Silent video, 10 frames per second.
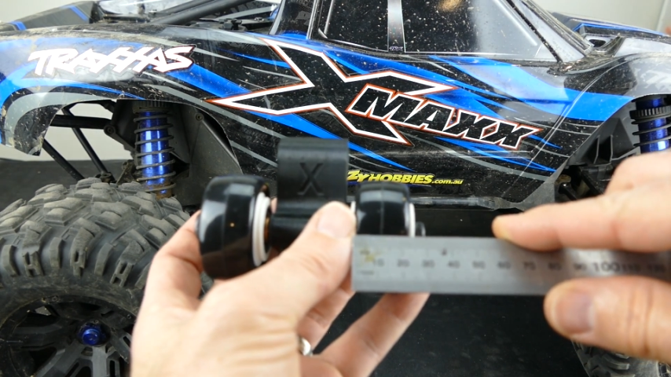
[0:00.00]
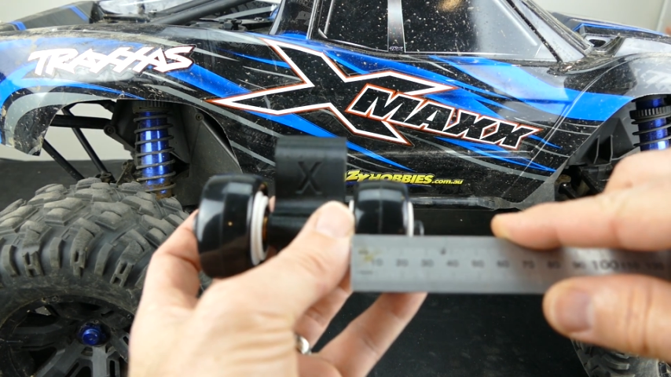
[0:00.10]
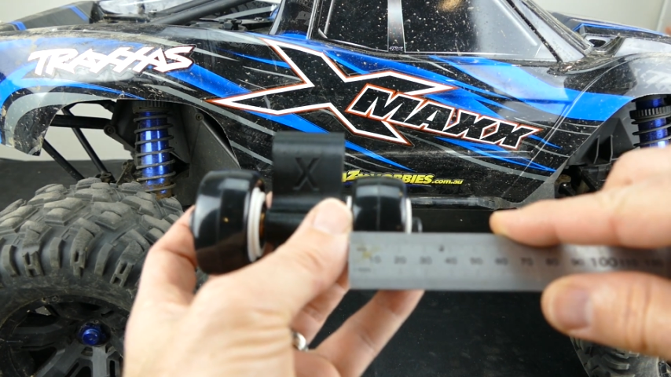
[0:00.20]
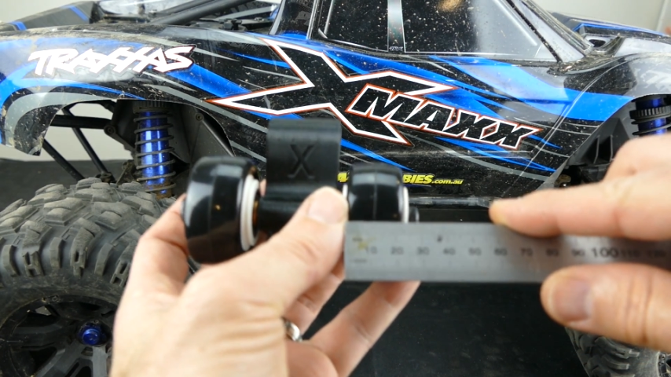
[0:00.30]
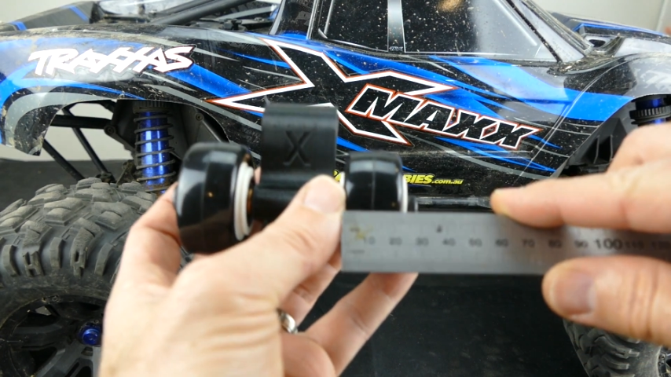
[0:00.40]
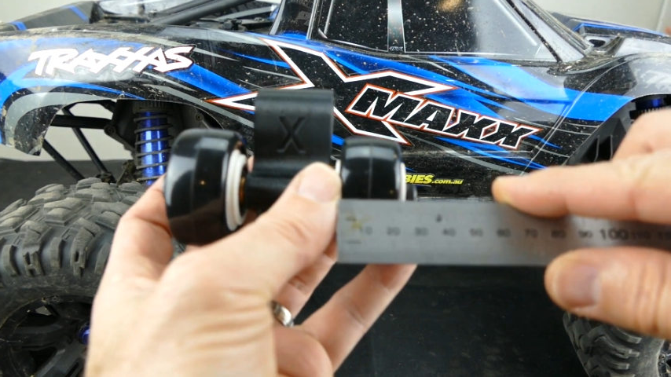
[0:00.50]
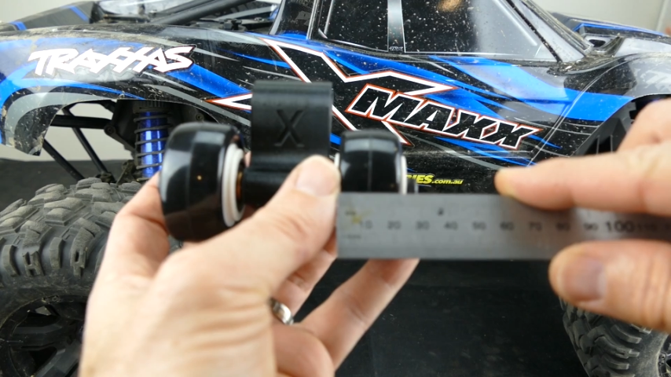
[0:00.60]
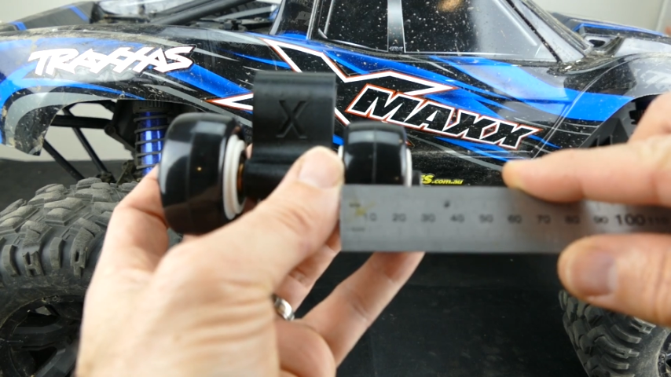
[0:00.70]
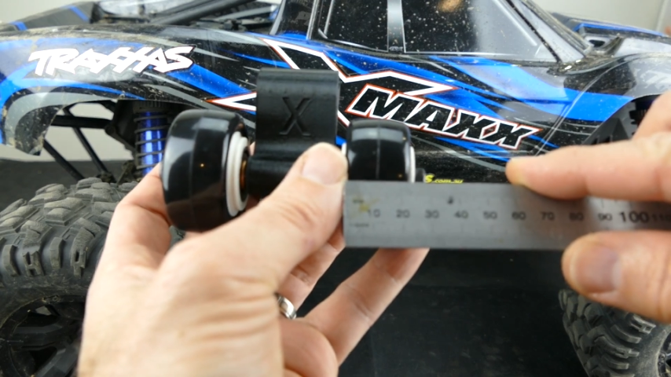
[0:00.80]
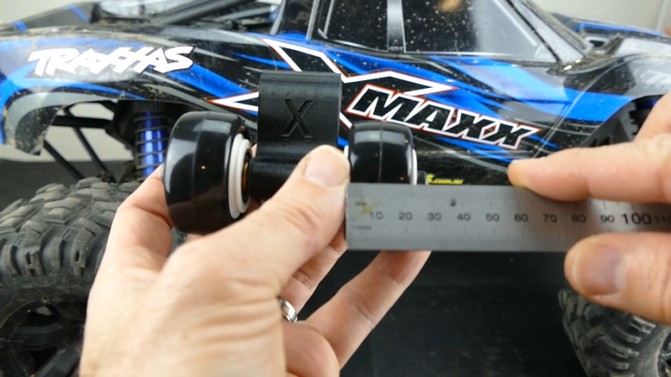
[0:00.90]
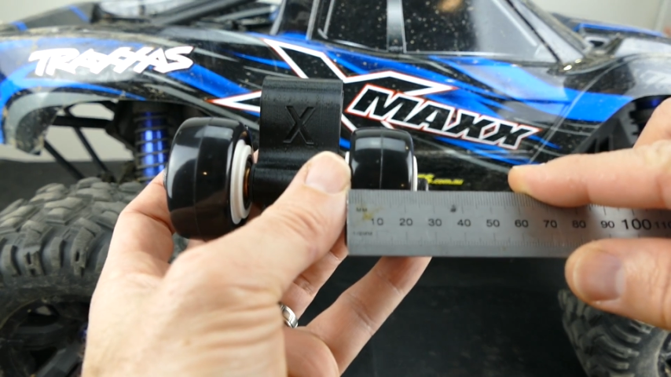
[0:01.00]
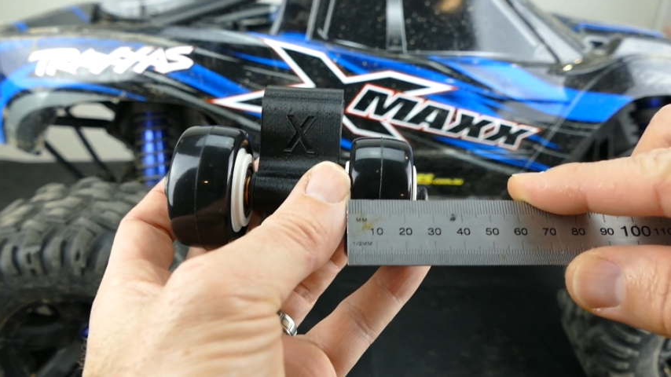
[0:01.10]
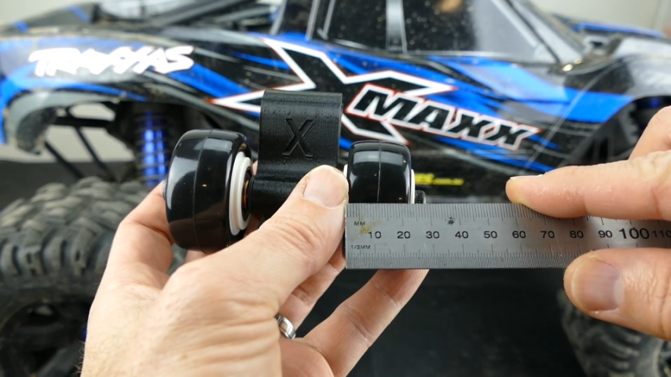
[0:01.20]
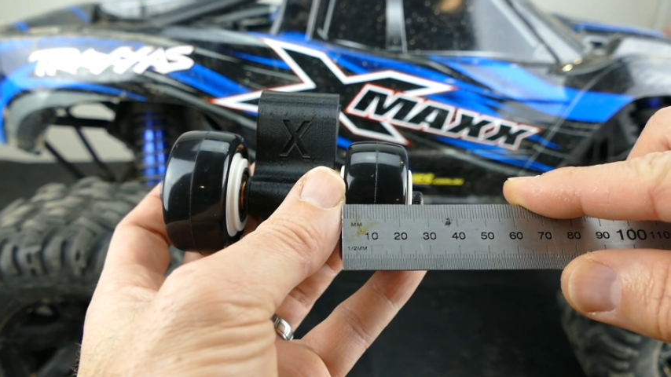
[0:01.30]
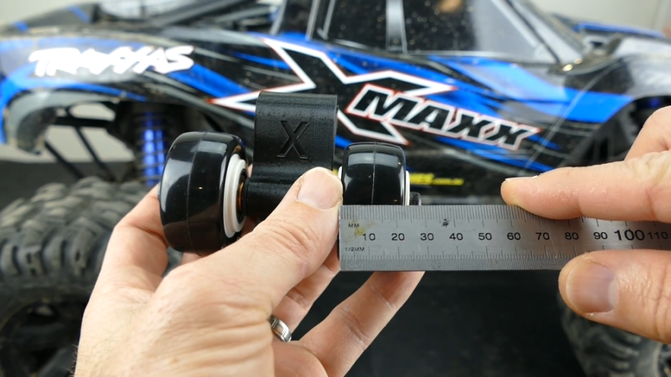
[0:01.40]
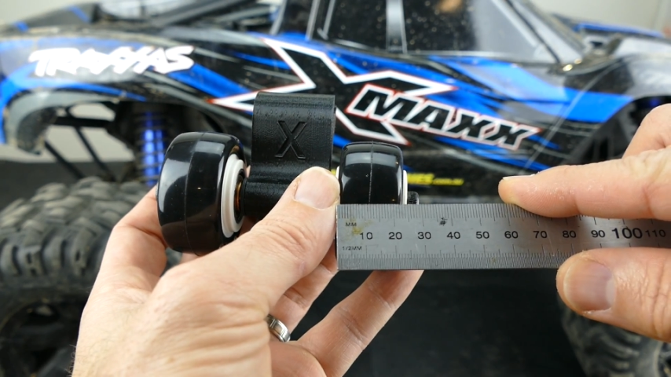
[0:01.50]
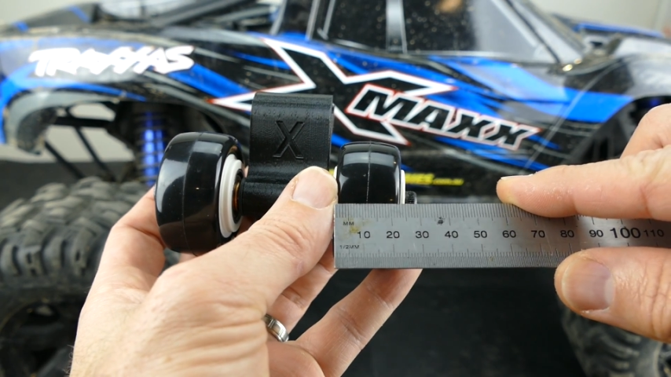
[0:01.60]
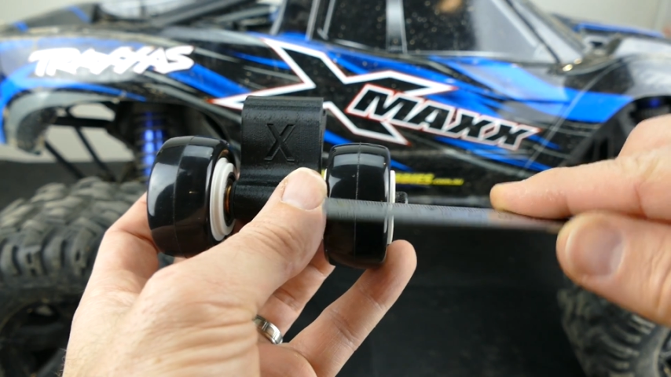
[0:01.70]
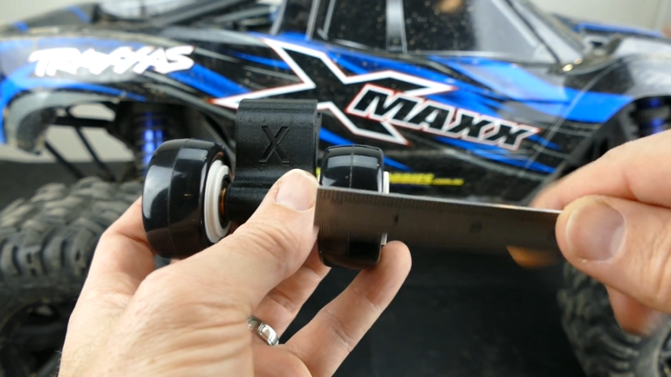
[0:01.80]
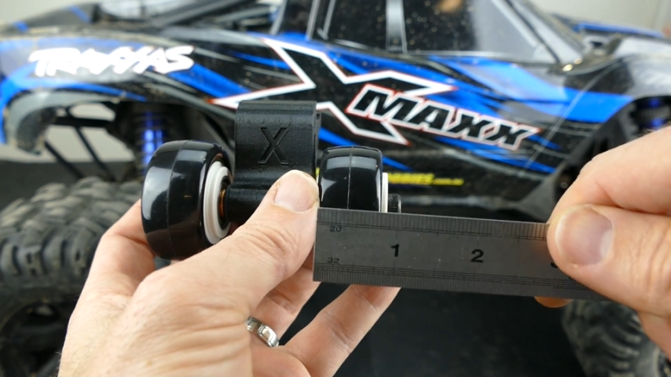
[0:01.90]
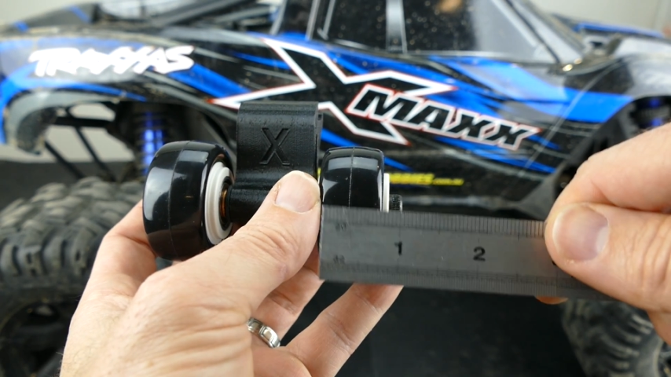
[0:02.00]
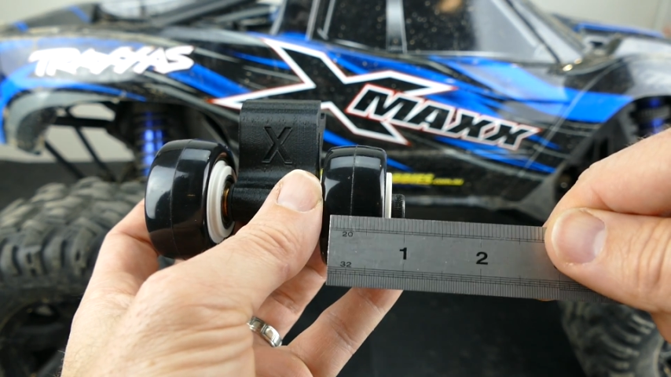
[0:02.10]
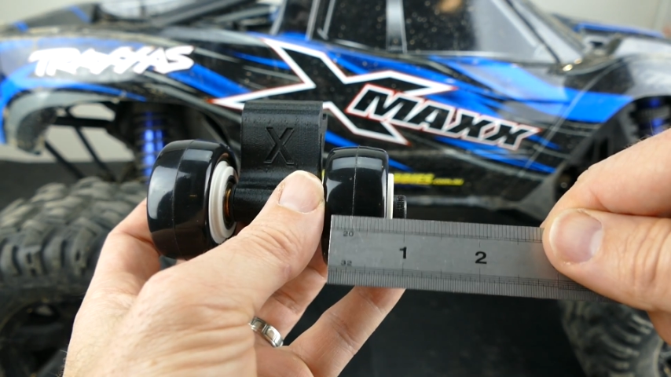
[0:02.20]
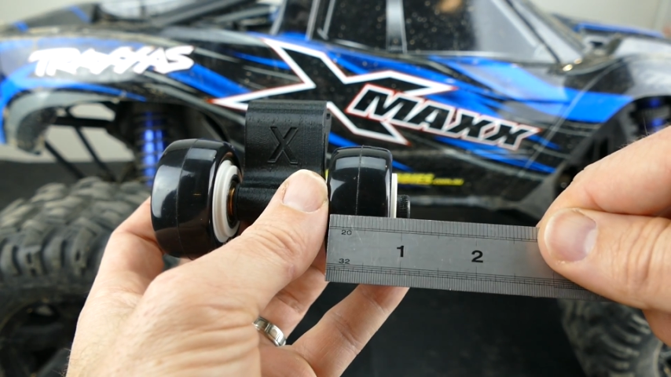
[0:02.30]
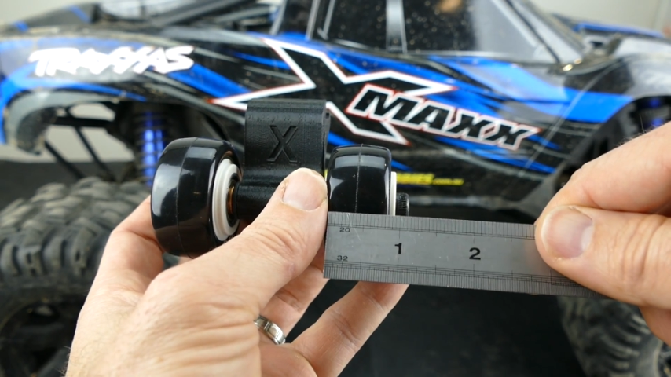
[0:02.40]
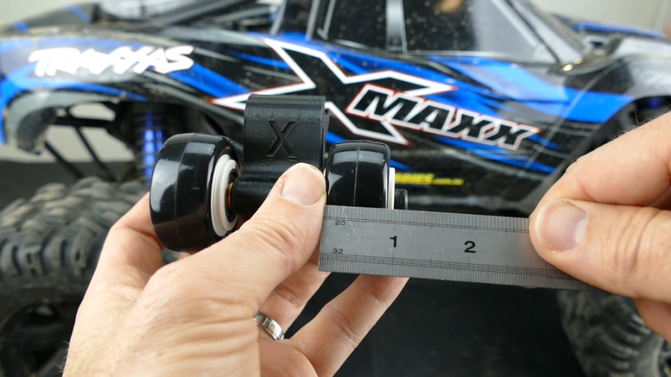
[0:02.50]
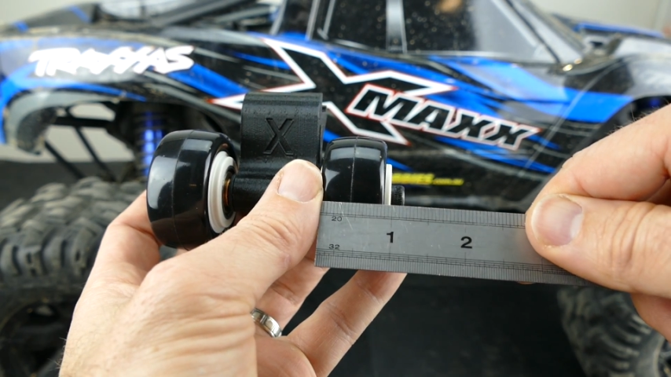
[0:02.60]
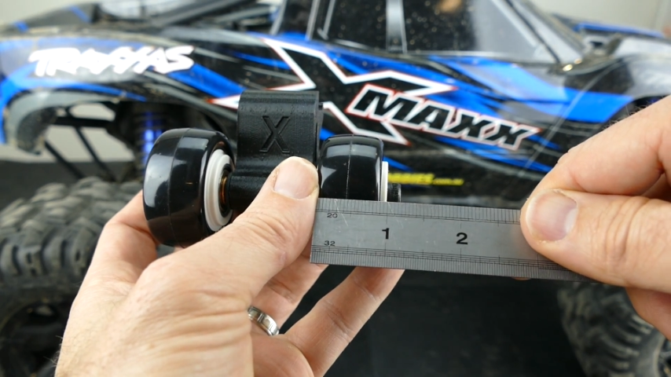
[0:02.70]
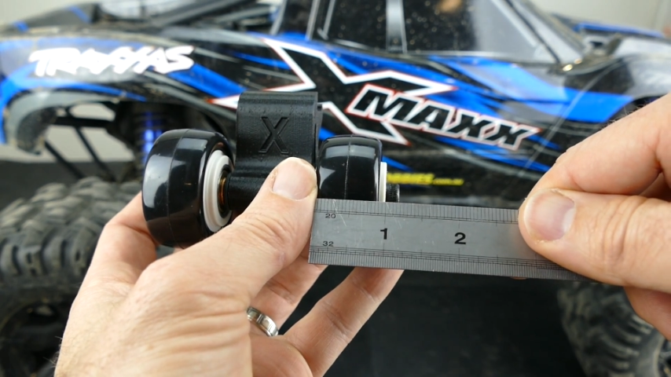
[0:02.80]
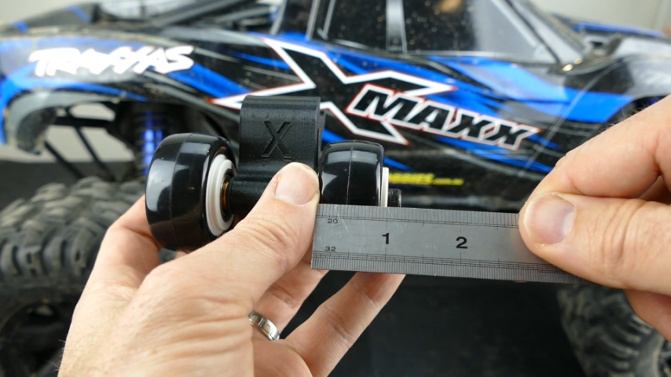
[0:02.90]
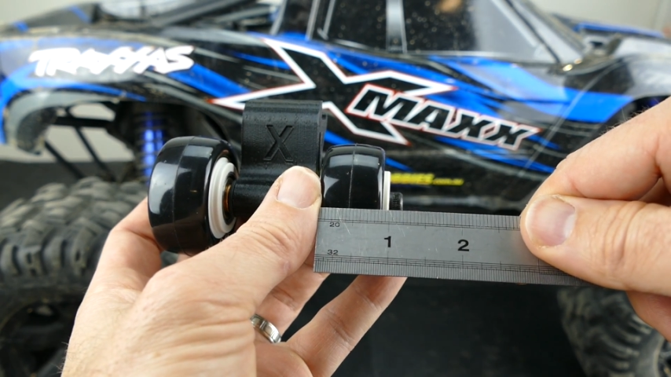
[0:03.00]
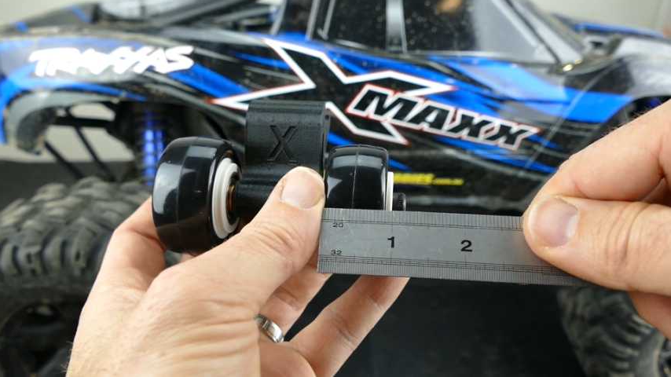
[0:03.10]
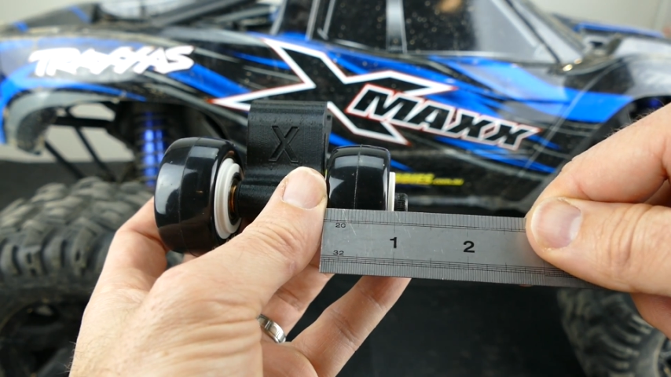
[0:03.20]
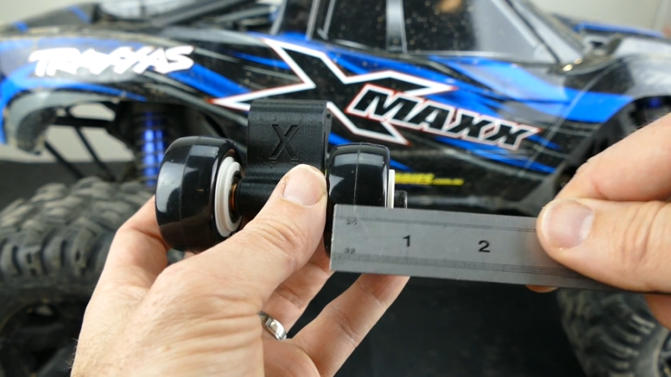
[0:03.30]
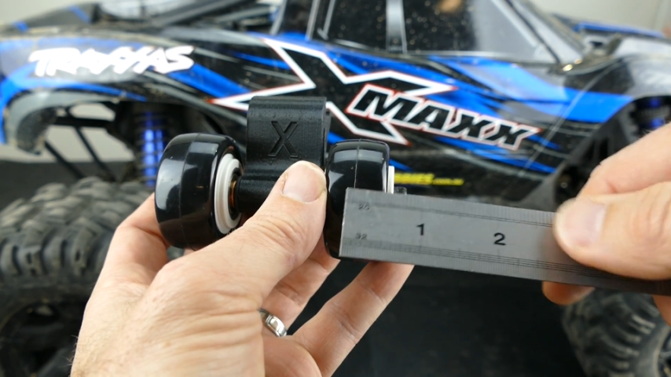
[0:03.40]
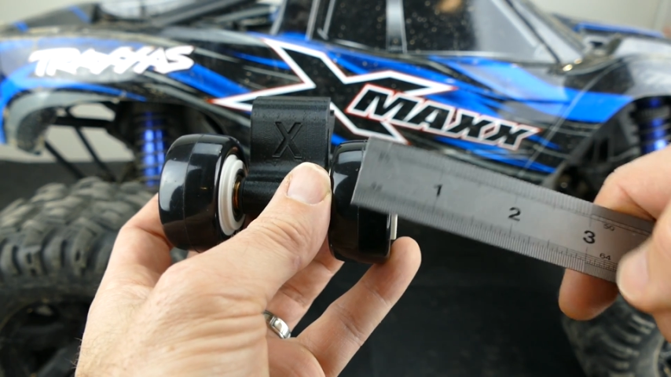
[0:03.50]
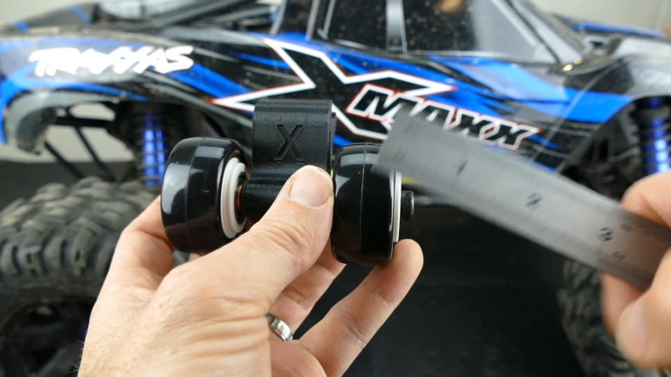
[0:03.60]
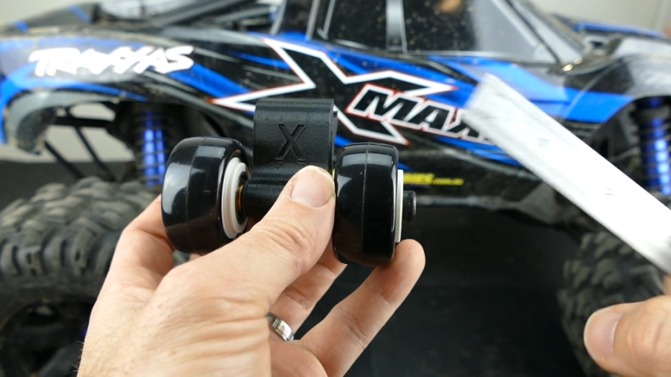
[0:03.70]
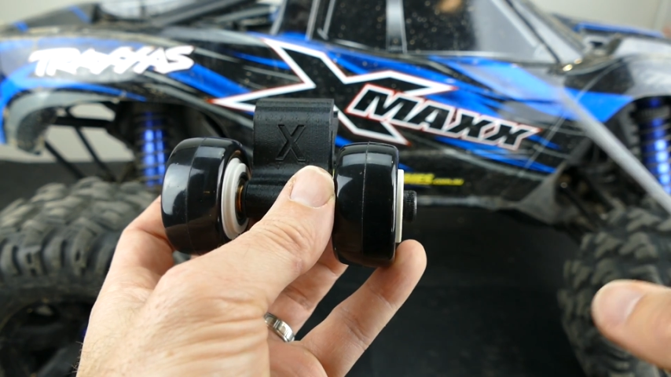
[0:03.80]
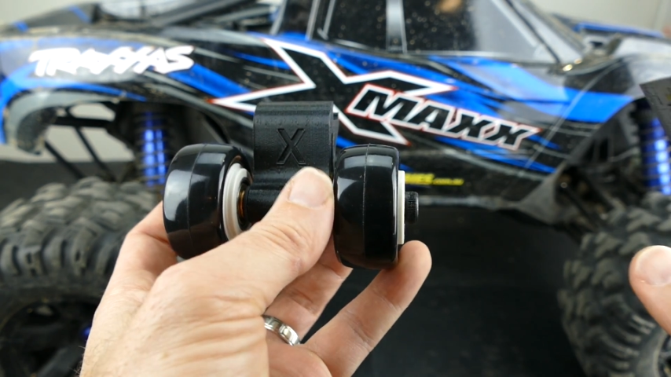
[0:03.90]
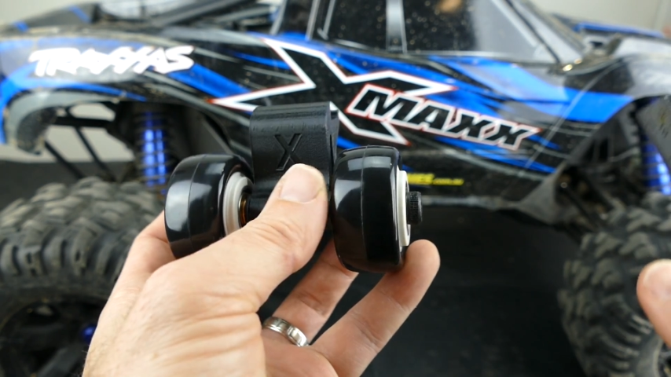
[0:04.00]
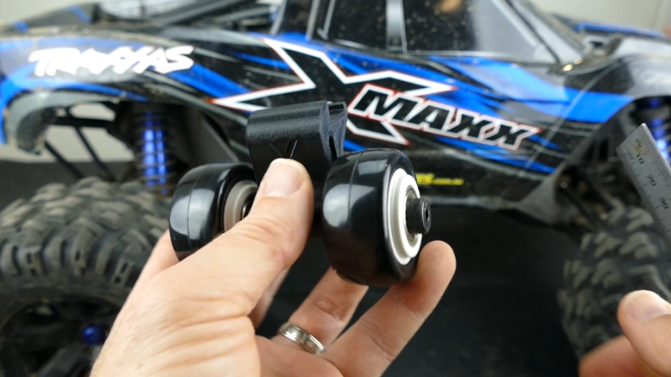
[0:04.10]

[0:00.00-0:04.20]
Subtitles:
(no speaker visible)